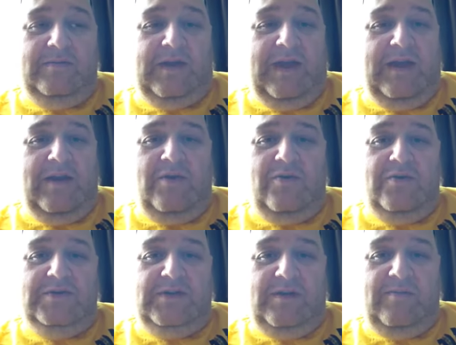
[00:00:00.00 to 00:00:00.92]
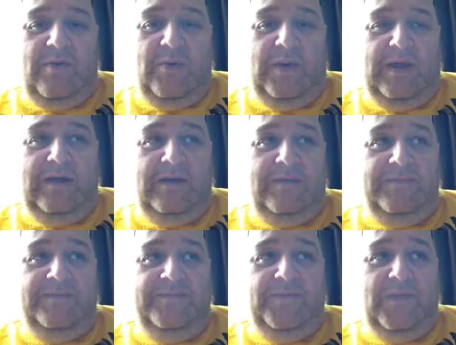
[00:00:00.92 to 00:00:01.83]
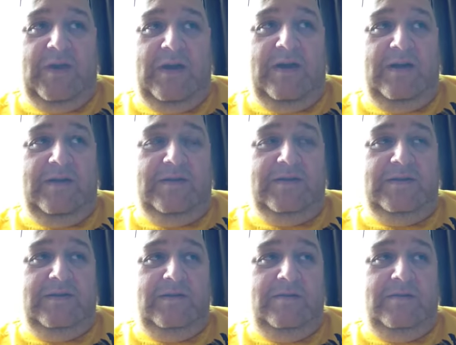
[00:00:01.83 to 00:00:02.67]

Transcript: Getting a hose up my willy, and